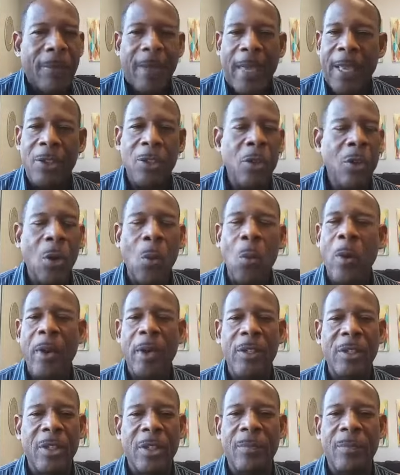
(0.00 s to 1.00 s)
And you don't want
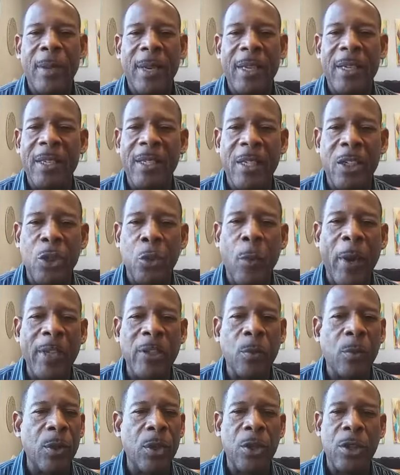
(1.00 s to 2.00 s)
to just be in a
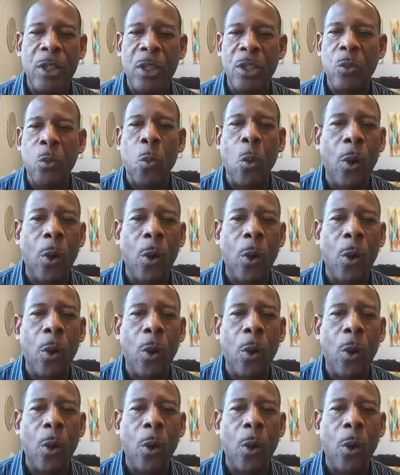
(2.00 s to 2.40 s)
situation where you're just